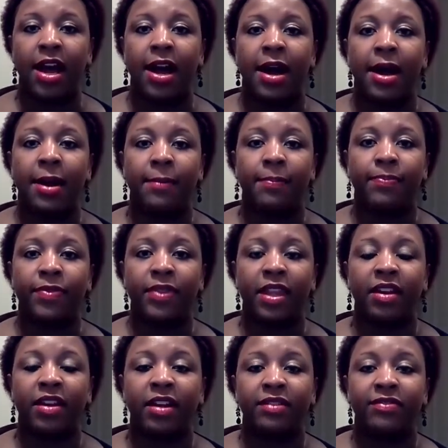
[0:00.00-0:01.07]

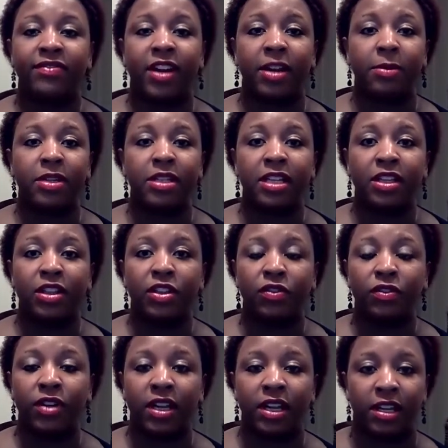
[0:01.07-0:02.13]
Vitamin
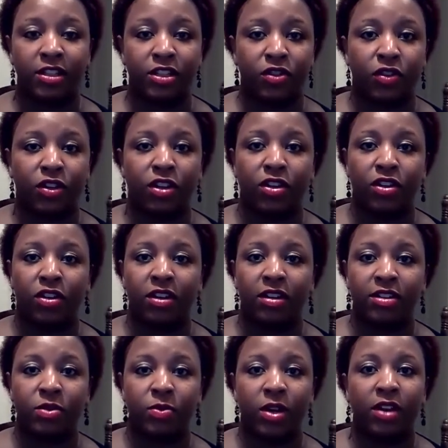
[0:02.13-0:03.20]
D3 is critical
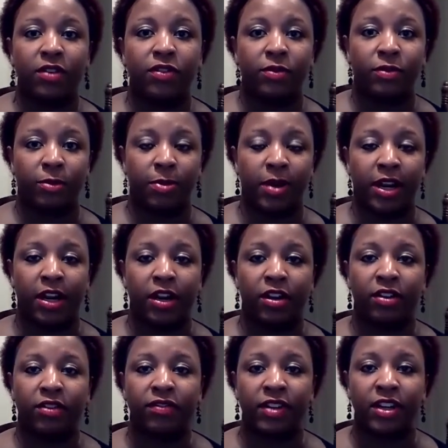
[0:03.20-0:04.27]
as well for
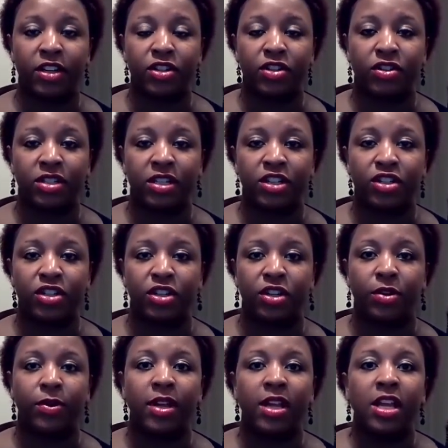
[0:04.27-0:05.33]
repair of injured tissue.